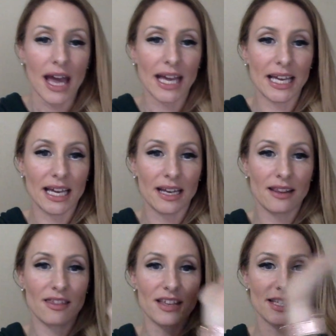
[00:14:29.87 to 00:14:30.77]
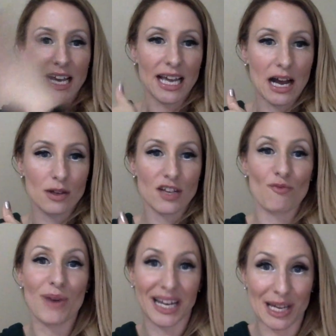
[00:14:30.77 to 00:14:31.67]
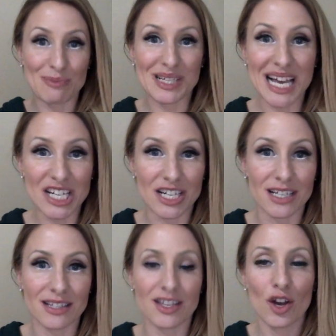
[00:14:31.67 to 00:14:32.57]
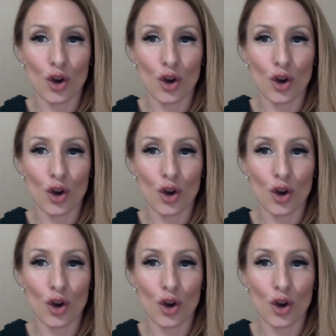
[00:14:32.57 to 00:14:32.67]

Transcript: in the second house of money and possessions.